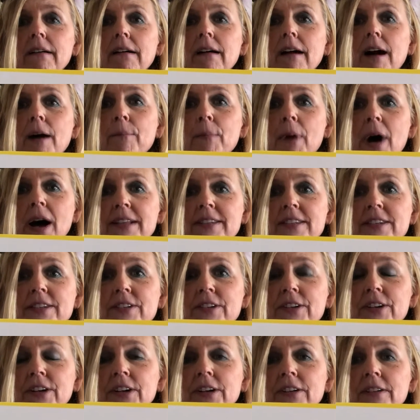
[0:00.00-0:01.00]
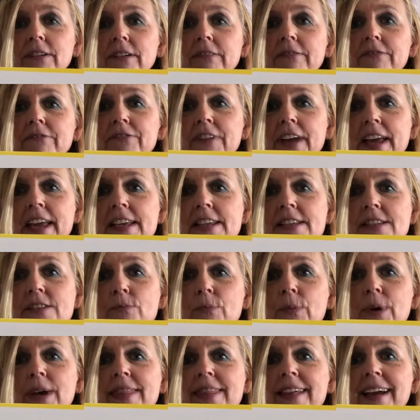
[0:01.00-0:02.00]
a monster face
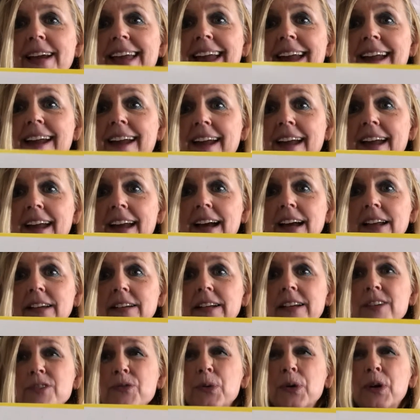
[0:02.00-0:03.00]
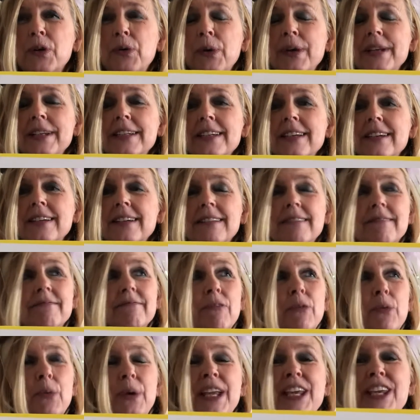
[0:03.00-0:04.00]
with a can, because we're going to
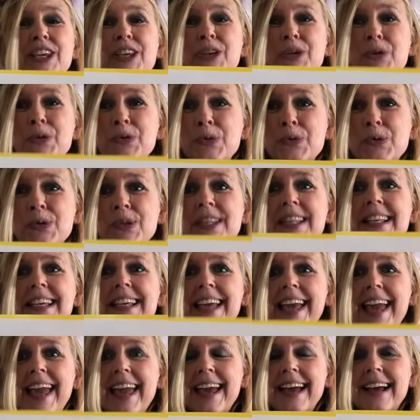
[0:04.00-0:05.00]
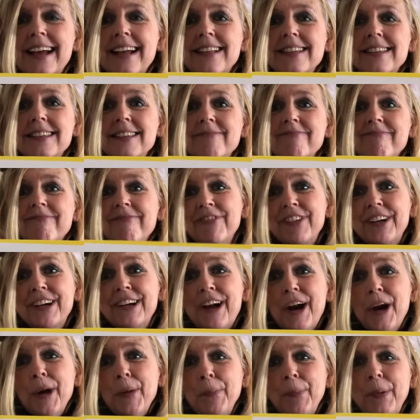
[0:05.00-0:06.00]
reuse the cans for an
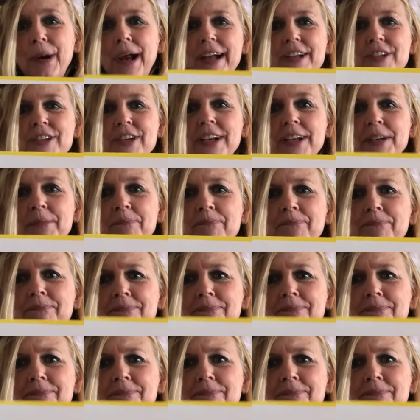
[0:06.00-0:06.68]
art project.